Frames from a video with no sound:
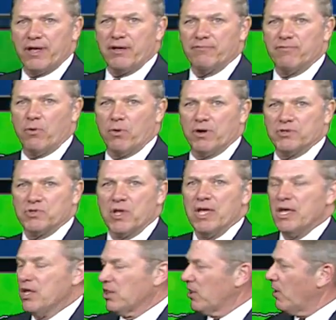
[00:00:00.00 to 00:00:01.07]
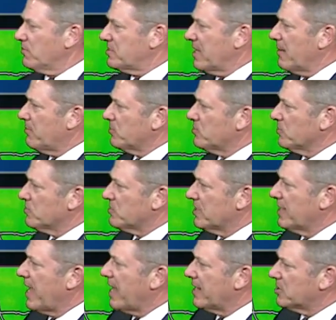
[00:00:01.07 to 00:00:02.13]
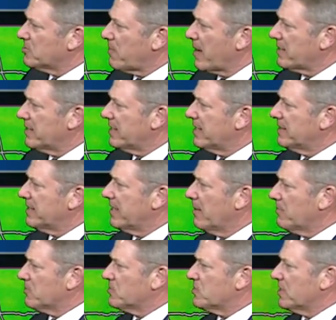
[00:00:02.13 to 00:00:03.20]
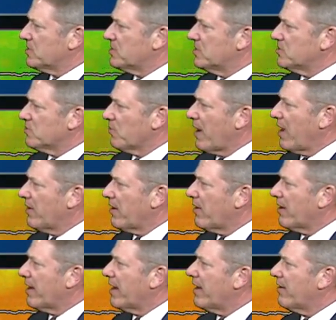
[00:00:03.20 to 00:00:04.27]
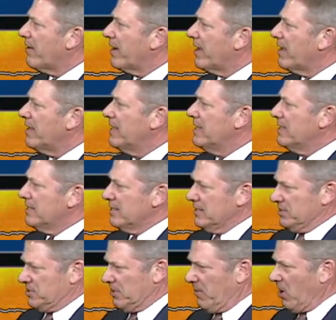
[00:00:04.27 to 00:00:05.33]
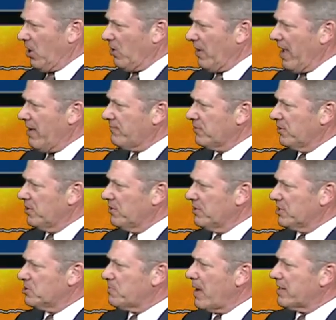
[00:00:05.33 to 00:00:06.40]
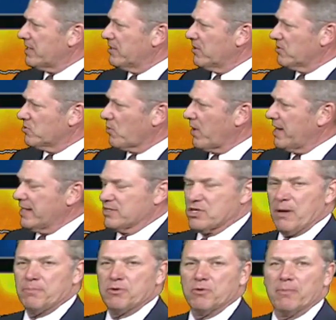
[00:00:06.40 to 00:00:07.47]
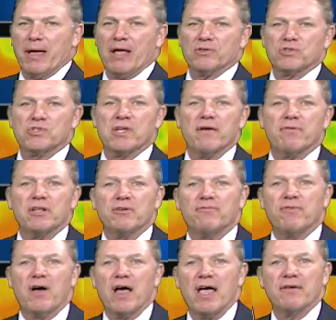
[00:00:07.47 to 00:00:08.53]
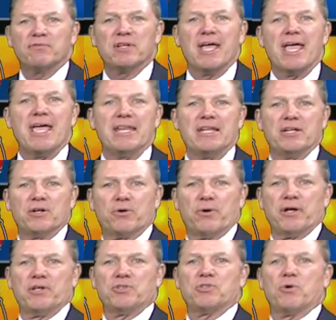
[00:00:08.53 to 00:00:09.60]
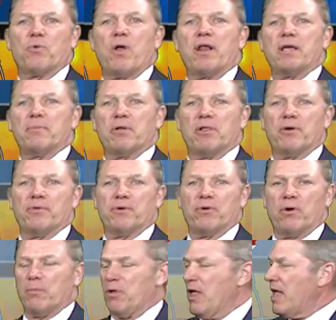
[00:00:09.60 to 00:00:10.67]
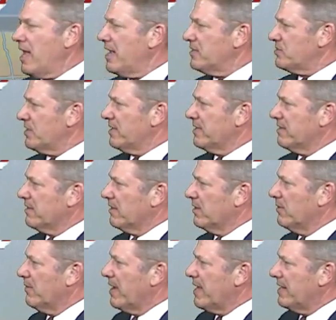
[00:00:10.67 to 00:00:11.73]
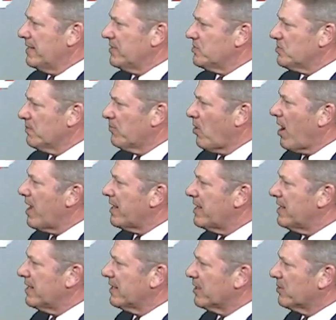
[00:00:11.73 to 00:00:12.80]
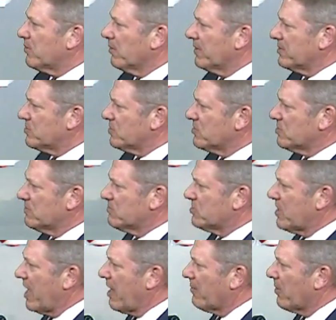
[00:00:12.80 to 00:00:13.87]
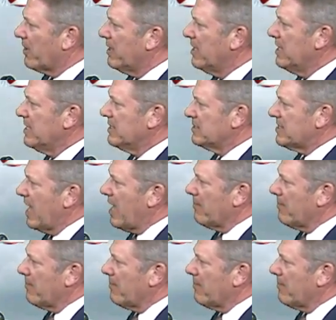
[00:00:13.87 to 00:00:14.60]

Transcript: for us. Low temperatures tonight expected to hit the upper 60s around our area. Tomorrow afternoon, expecting those readings up to about 75 to 80 degrees, so running below the normal highs into the low 80s. The Bryant Heating and Cooling Systems camera time